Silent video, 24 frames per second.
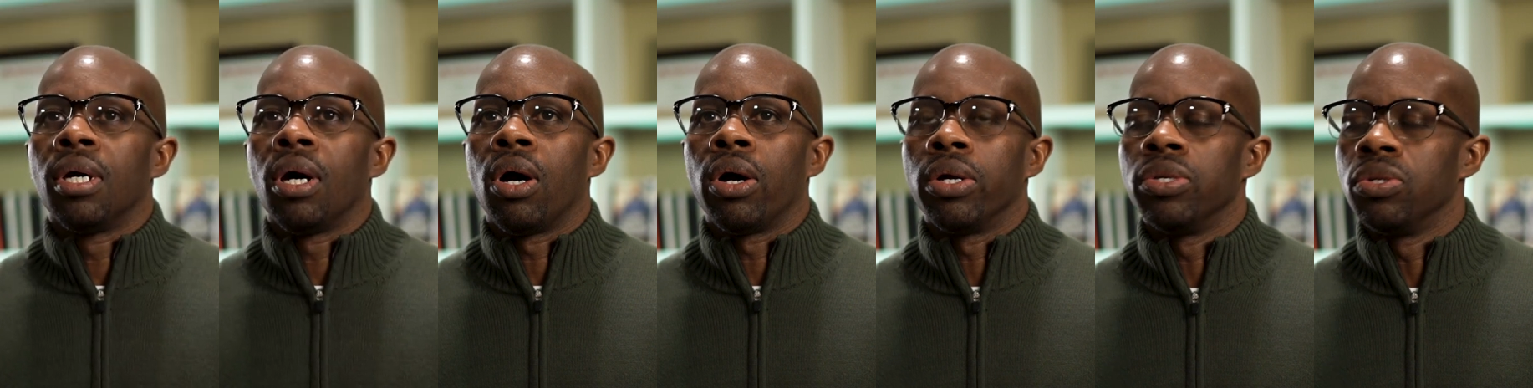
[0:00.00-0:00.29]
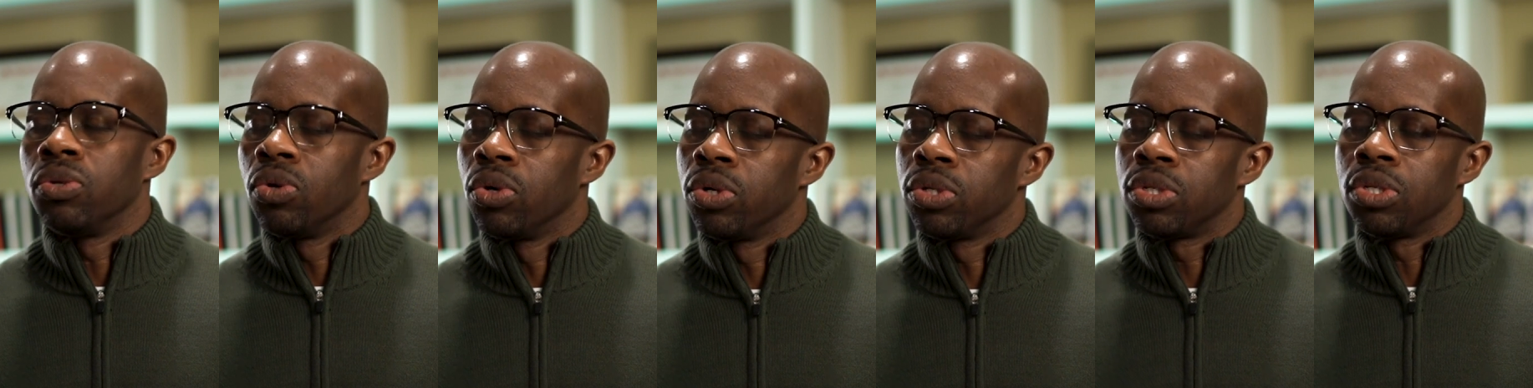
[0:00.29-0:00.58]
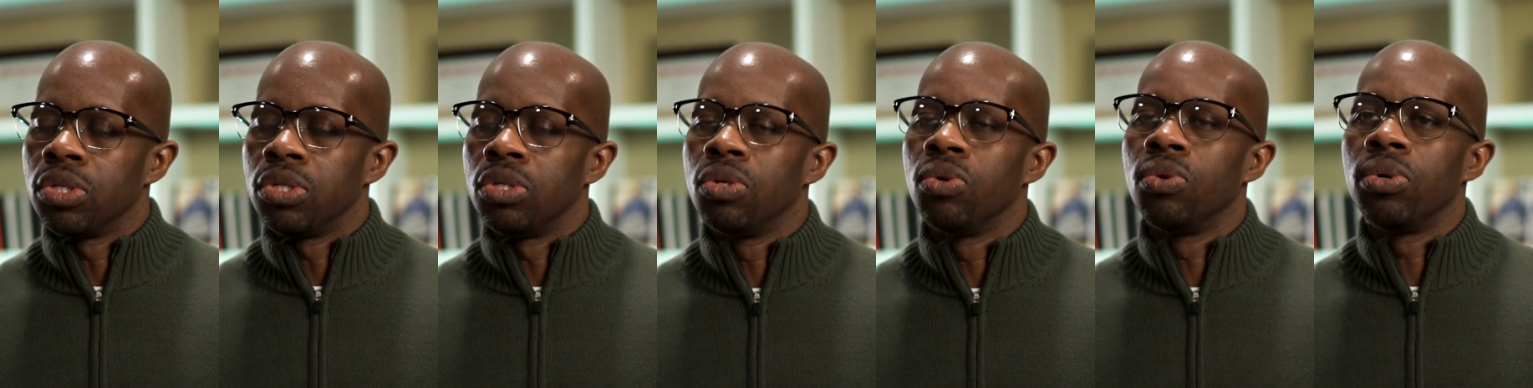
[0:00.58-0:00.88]
Are you going
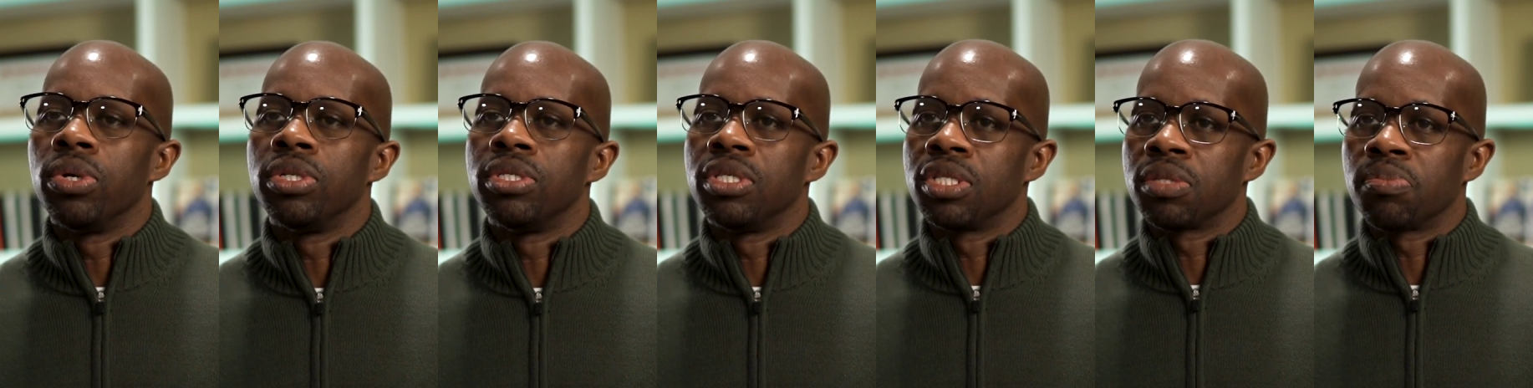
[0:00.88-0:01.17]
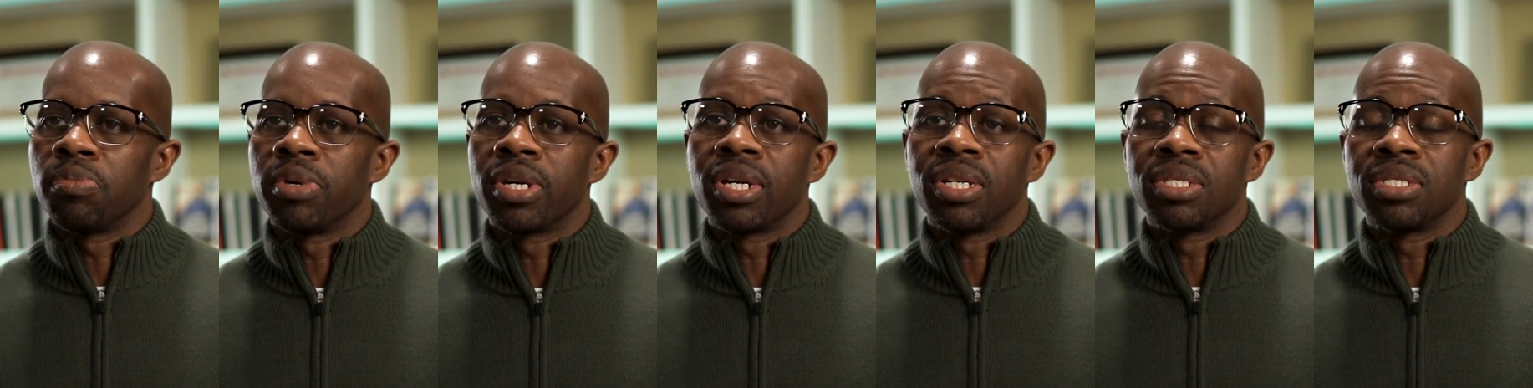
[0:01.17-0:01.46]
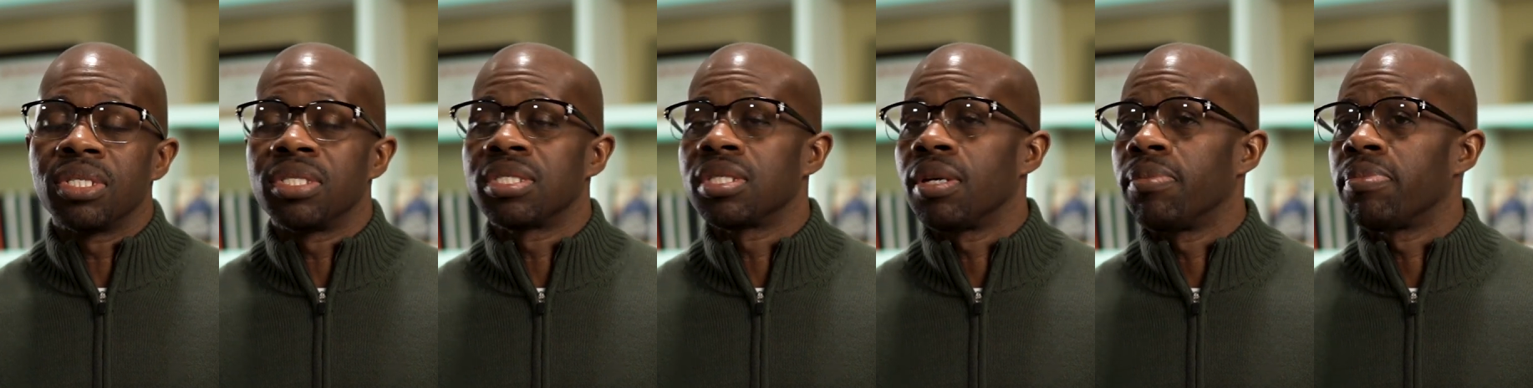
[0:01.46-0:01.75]
to do it just
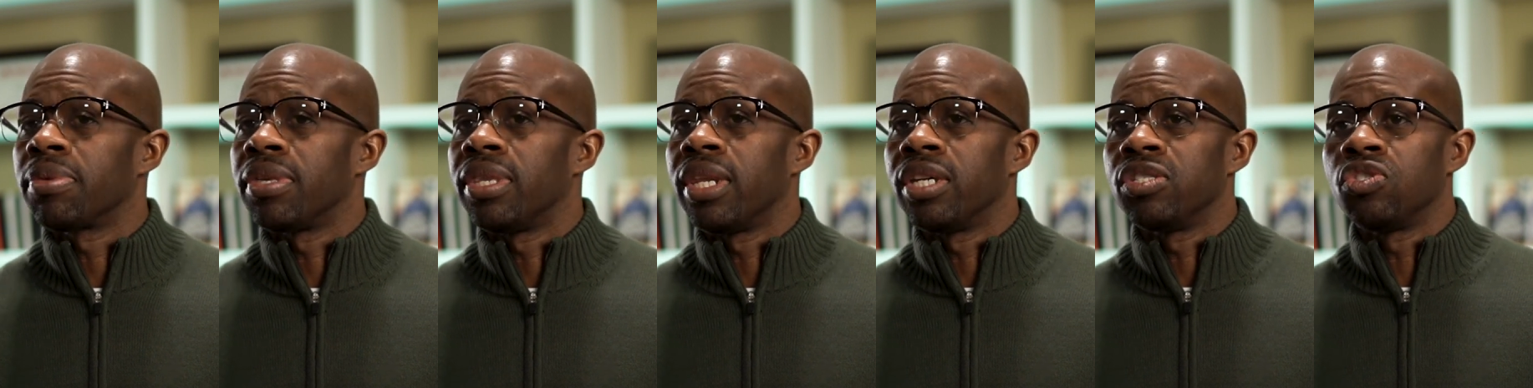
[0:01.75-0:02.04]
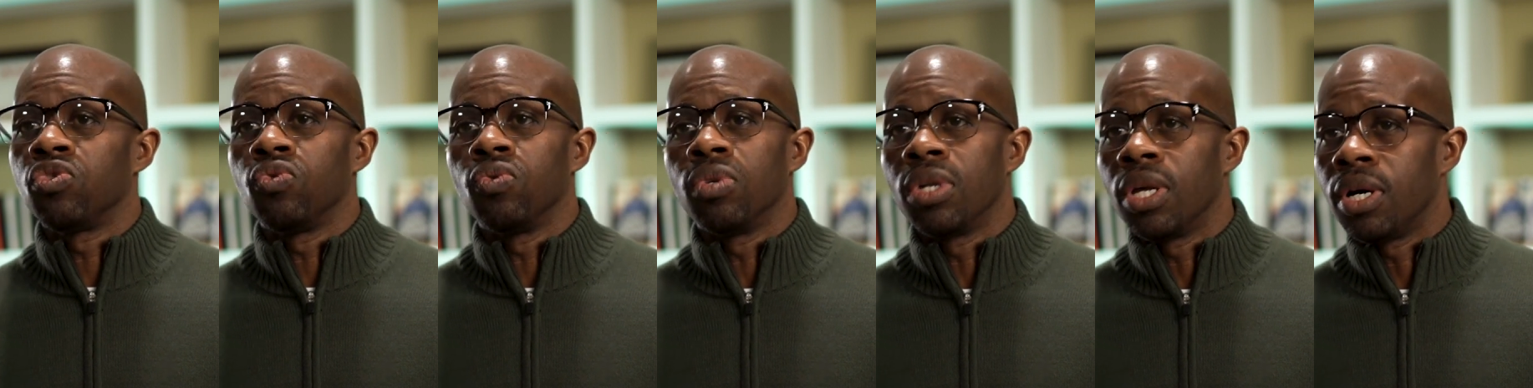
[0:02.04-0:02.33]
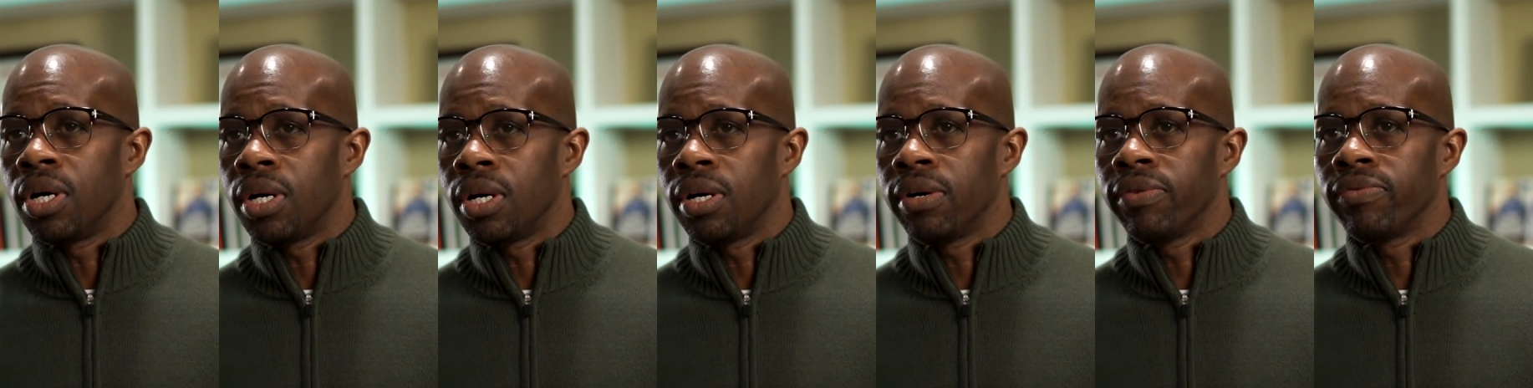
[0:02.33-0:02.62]
because it's something that you
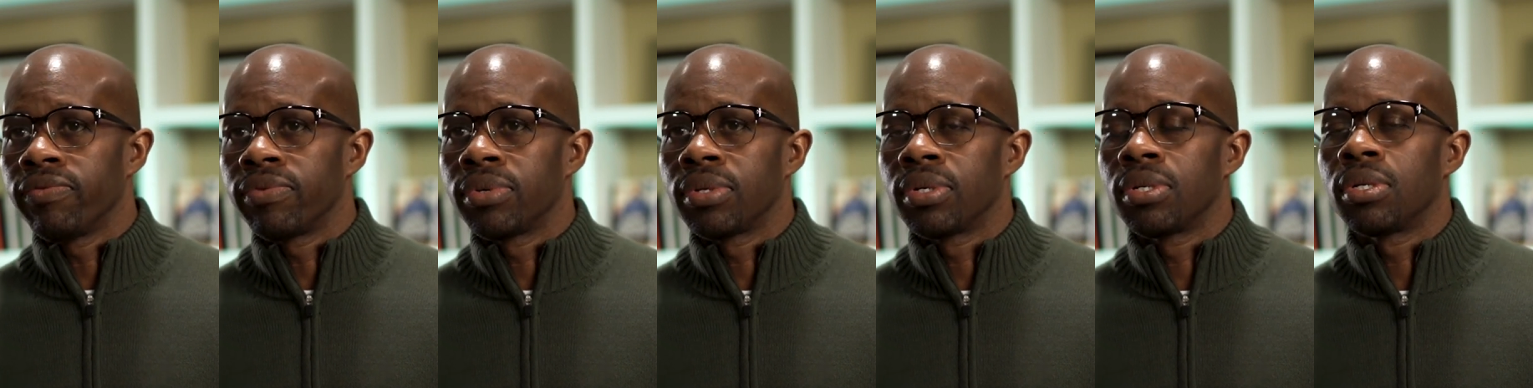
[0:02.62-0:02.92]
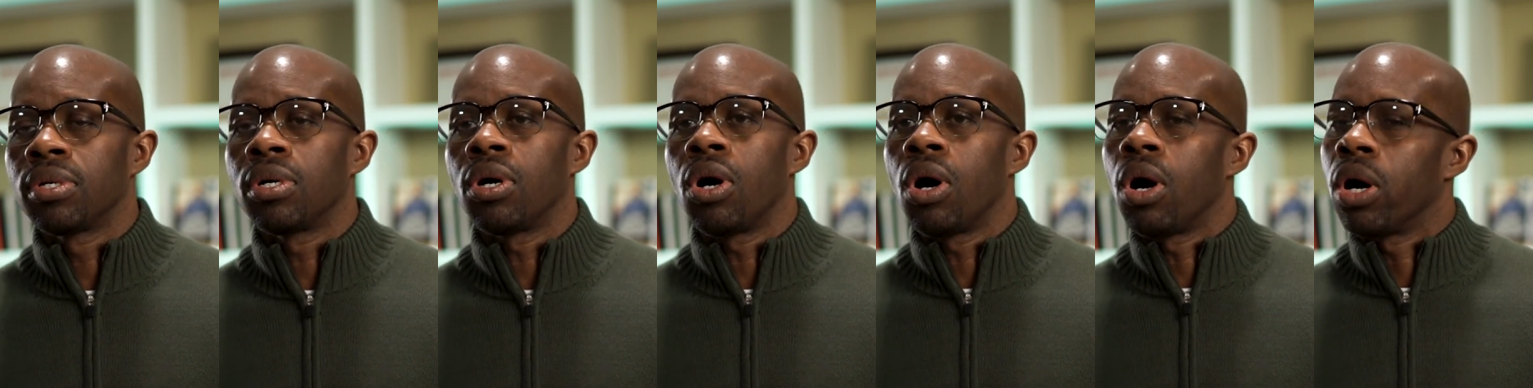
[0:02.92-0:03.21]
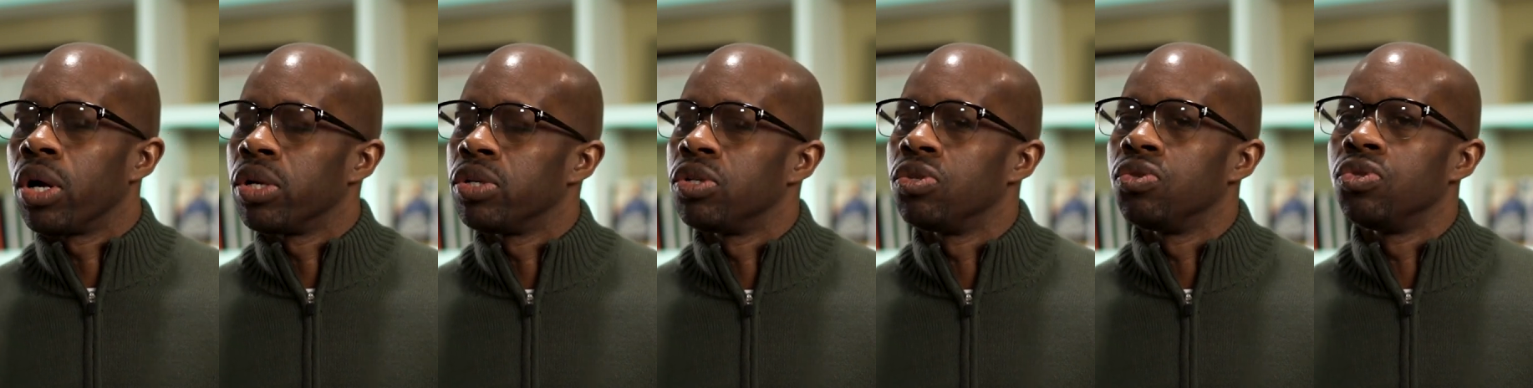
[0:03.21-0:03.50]
love,
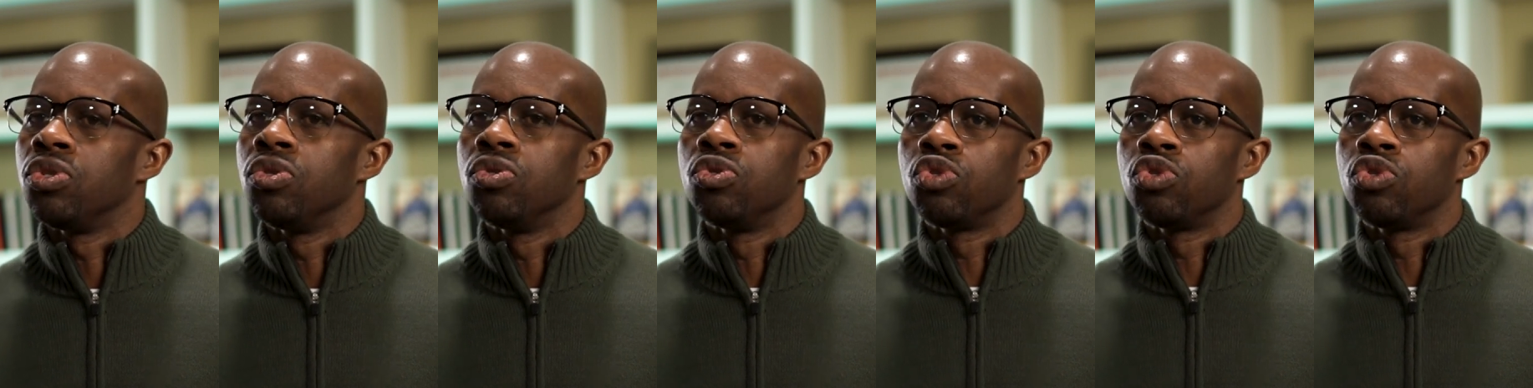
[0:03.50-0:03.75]
or do you